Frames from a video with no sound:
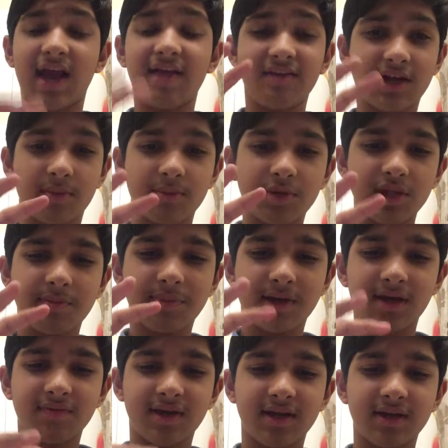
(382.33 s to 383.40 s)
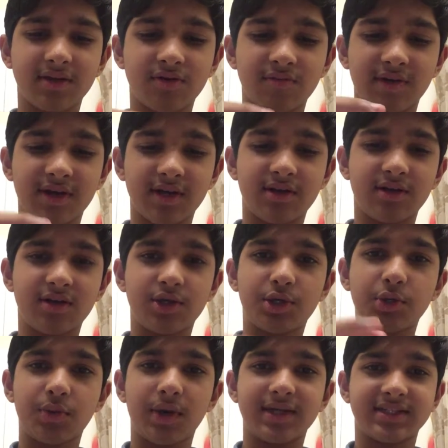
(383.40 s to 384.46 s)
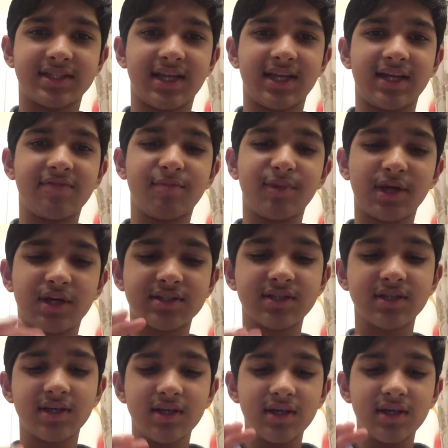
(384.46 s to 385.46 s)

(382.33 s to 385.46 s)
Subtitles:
I will come to the part where when two edges are left, because